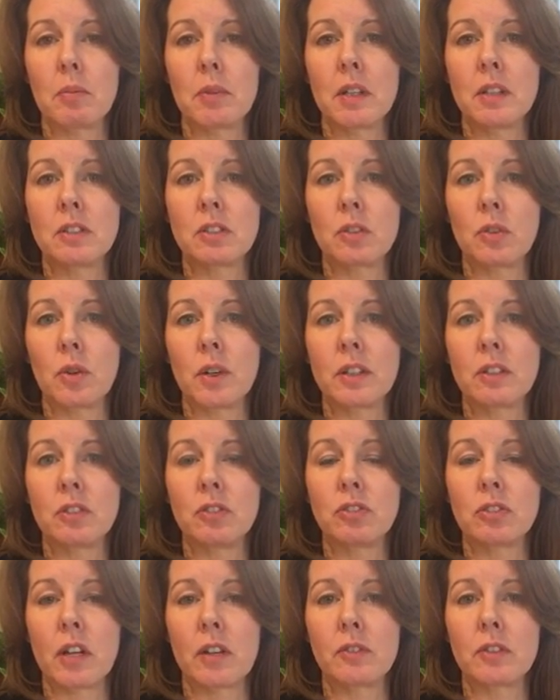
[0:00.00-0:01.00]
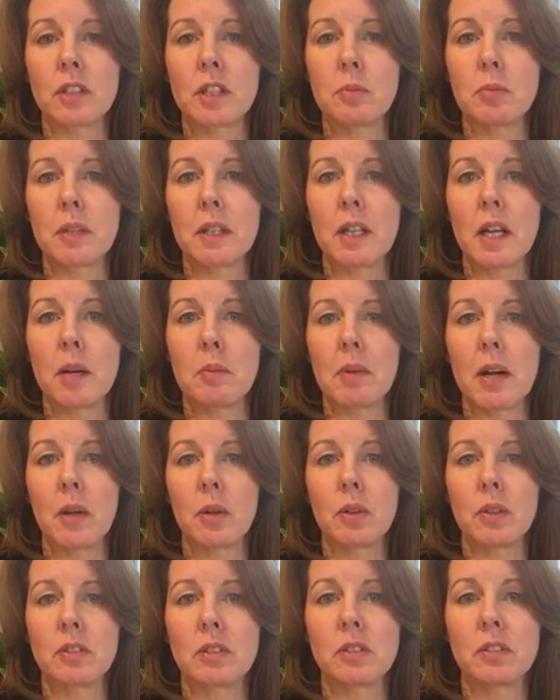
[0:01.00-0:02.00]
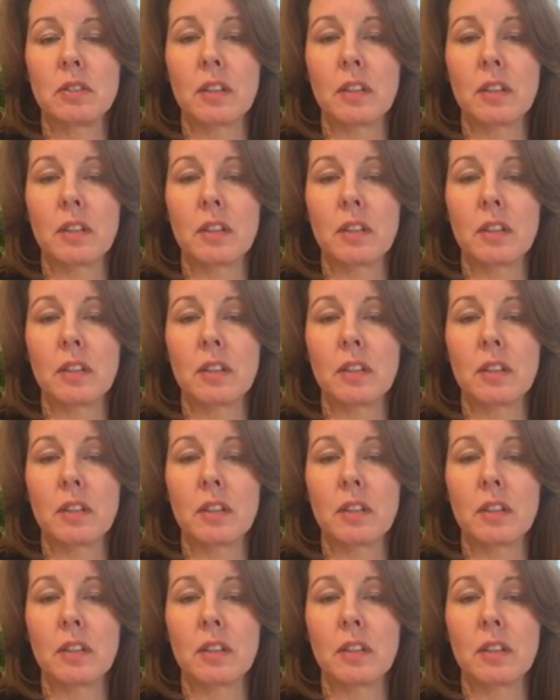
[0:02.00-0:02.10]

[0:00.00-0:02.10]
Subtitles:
It's going to generally be about